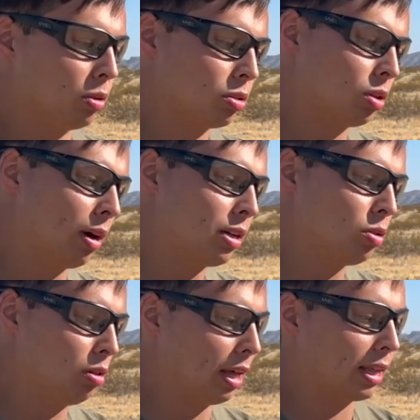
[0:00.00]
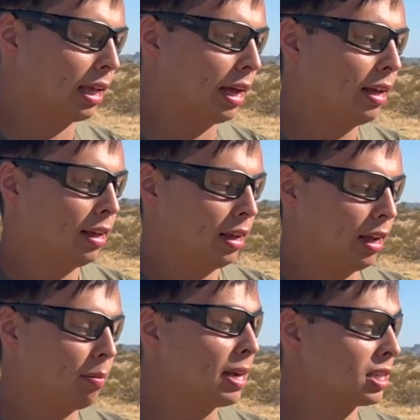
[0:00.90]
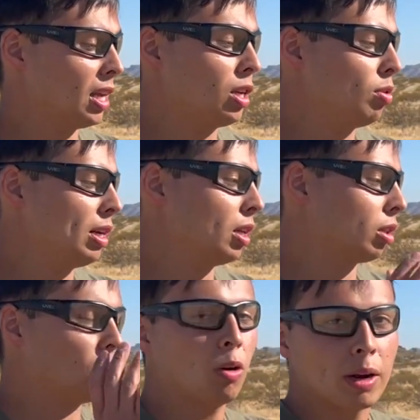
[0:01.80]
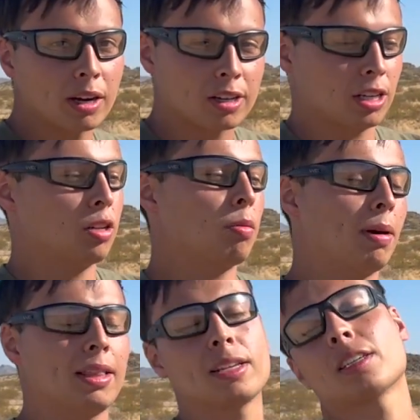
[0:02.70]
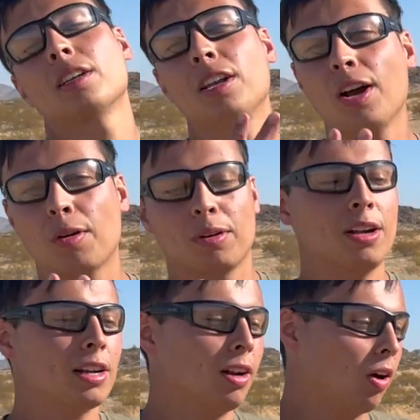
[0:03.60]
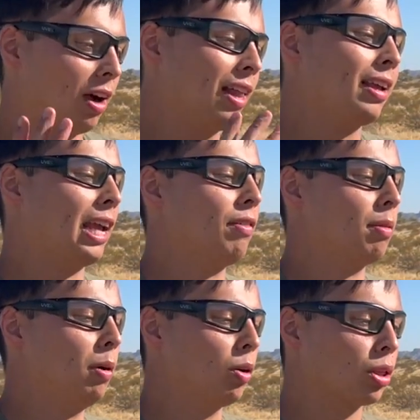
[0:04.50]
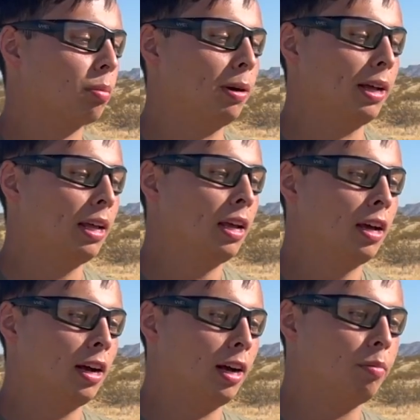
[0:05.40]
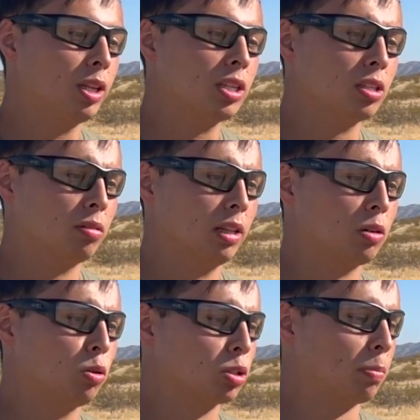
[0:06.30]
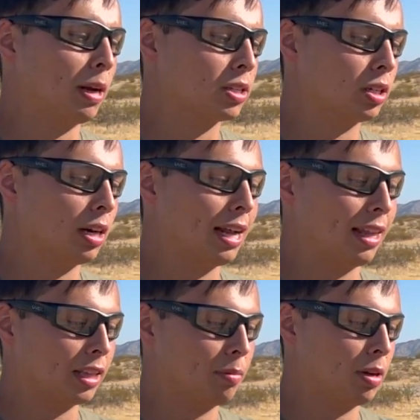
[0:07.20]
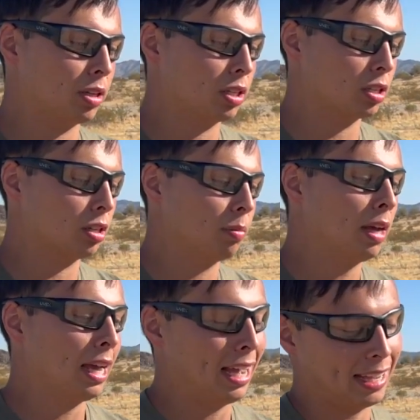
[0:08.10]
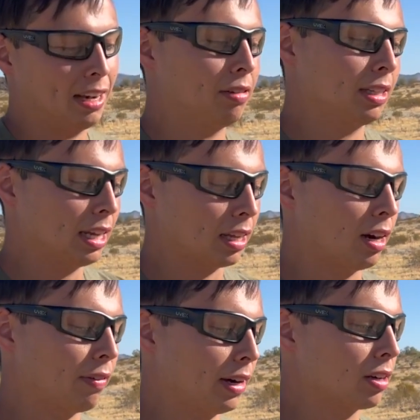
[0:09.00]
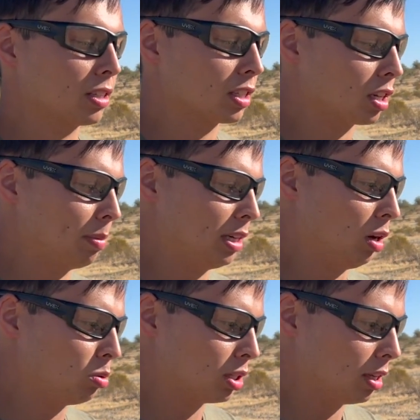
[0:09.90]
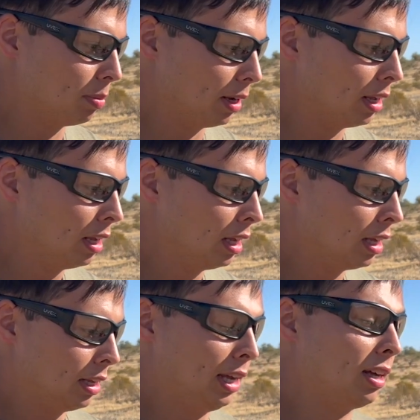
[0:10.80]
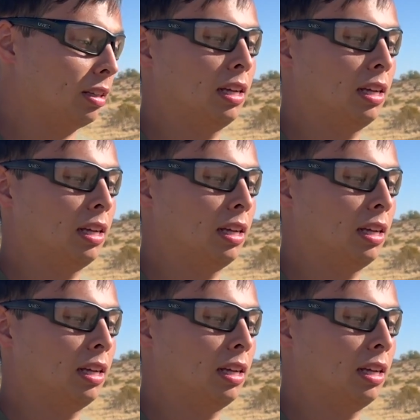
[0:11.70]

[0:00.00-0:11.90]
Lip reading: So I do like that. Am I saying you need to throw away your RC2 and buy this? No, not at all. I like having both. But this is a really cool suppressor. I like the mounting system. I can't really take it off right now because it's going to be toasty. But yeah,